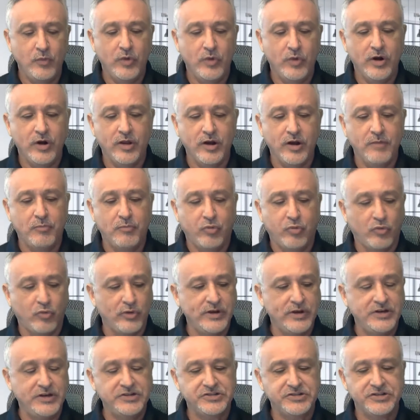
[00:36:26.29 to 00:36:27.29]
We're going to
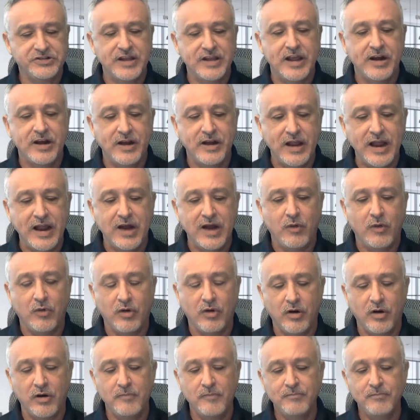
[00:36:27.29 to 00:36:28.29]
preset
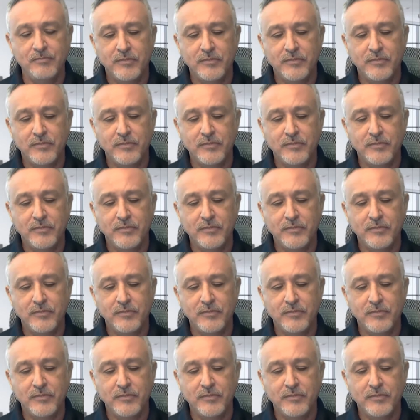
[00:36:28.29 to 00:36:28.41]
our